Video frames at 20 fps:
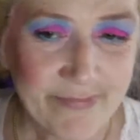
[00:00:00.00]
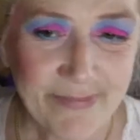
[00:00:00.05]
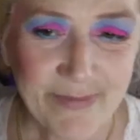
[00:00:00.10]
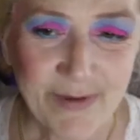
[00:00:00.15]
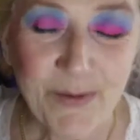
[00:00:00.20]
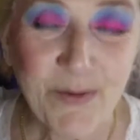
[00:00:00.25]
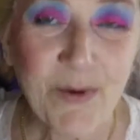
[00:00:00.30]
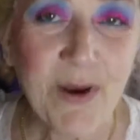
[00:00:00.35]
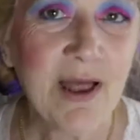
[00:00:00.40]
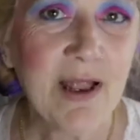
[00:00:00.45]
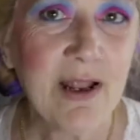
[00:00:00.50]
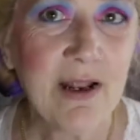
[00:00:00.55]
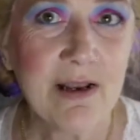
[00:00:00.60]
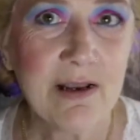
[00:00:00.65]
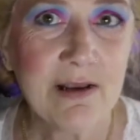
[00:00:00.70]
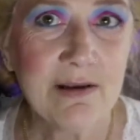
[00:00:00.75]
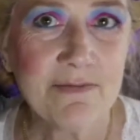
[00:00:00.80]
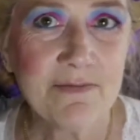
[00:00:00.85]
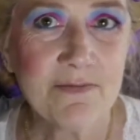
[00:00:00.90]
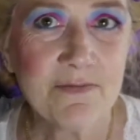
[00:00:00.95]
Well,
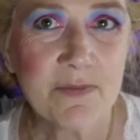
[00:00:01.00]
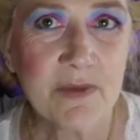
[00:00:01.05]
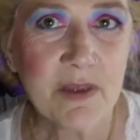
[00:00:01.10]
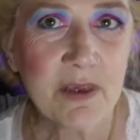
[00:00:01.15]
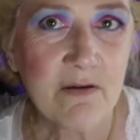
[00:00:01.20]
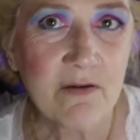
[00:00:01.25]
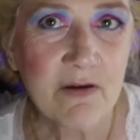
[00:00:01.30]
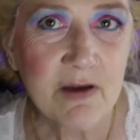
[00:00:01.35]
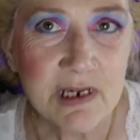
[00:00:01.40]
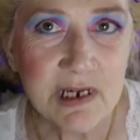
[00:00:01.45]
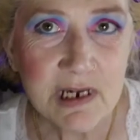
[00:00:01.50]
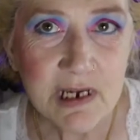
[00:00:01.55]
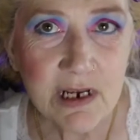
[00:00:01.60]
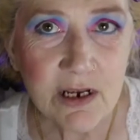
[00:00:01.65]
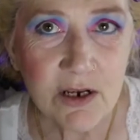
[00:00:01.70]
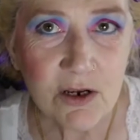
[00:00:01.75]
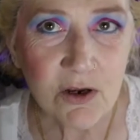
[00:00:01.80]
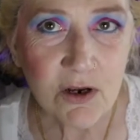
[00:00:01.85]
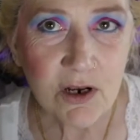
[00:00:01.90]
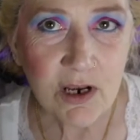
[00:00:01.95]
if I didn't
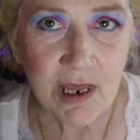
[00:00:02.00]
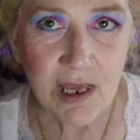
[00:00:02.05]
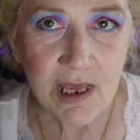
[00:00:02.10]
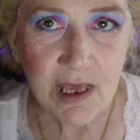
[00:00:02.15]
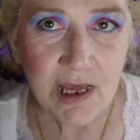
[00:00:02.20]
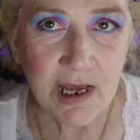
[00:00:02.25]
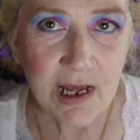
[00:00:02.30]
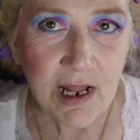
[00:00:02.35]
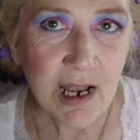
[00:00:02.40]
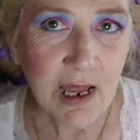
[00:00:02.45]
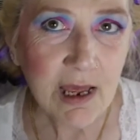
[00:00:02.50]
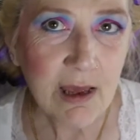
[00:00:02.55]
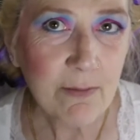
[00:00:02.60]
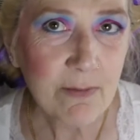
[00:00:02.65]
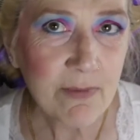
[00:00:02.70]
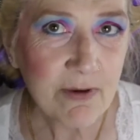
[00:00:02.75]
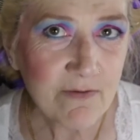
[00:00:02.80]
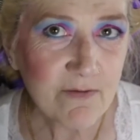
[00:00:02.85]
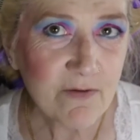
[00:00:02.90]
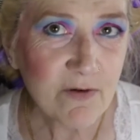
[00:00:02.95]
look like a clown
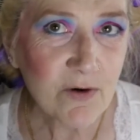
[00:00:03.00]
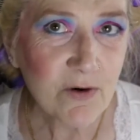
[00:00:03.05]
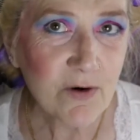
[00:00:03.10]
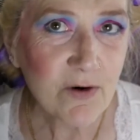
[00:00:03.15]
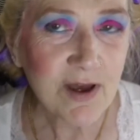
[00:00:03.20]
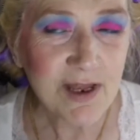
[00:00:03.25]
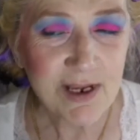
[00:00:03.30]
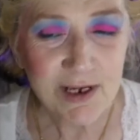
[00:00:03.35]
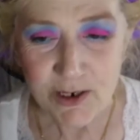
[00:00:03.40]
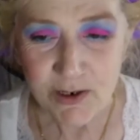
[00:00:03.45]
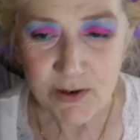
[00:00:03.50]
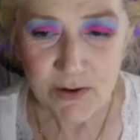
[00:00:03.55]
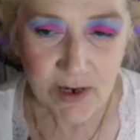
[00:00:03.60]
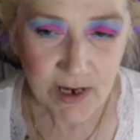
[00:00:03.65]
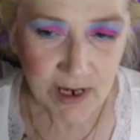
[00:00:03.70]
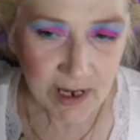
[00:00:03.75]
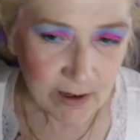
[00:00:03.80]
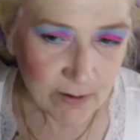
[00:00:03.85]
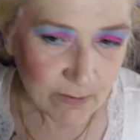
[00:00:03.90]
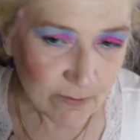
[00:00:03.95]
before, I do
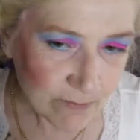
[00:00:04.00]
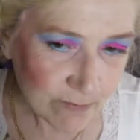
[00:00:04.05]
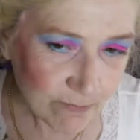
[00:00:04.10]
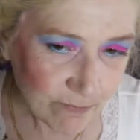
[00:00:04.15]
now.